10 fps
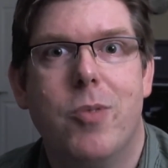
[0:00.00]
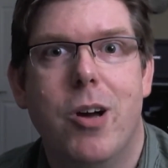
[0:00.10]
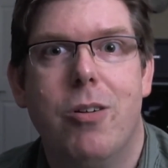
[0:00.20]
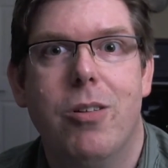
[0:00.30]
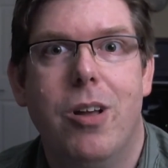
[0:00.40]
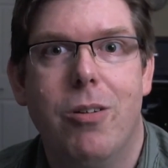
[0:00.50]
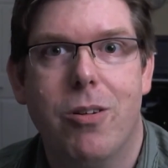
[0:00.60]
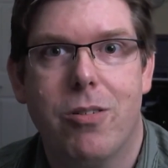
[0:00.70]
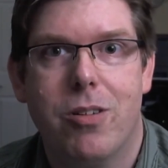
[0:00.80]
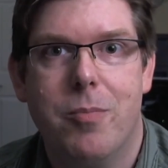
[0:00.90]
We all all
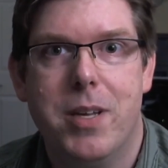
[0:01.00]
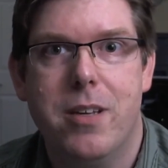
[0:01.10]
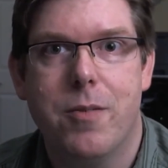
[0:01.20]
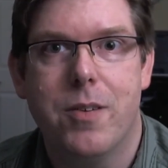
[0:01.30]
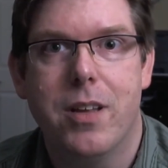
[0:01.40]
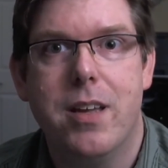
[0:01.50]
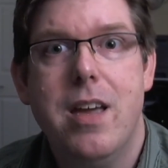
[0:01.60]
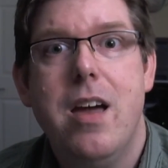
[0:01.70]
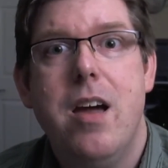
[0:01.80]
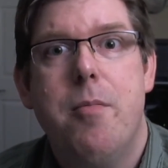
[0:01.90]
learn a bit differently,
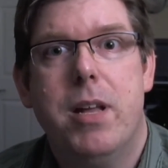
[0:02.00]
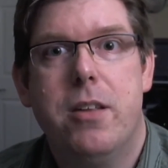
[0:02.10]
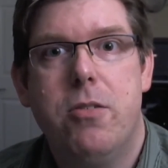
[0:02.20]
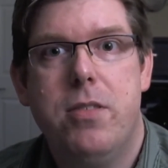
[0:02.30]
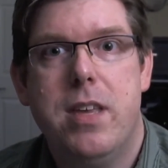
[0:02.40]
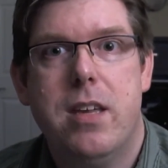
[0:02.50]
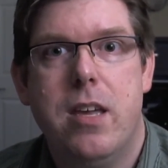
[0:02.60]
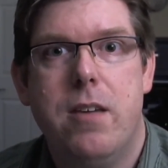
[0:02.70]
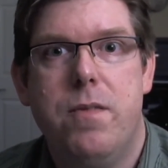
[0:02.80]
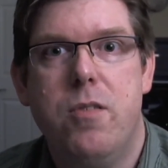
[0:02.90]
but I do
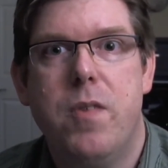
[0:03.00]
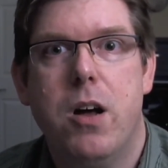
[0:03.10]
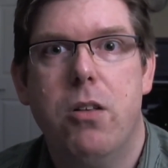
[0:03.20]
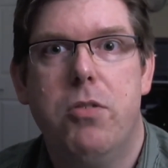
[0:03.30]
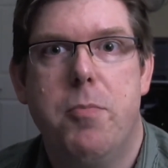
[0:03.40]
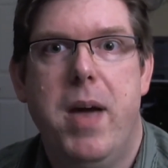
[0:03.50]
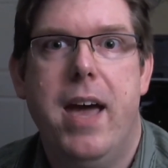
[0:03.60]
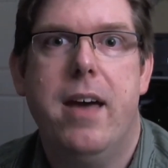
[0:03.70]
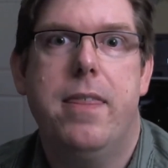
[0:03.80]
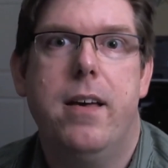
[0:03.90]
think if you follow the
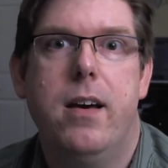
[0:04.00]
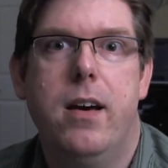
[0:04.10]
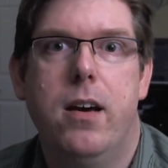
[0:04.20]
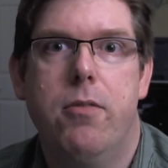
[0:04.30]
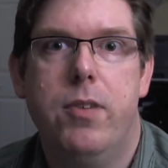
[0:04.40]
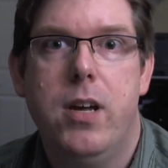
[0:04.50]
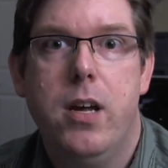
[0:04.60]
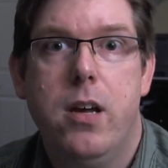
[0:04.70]
path of,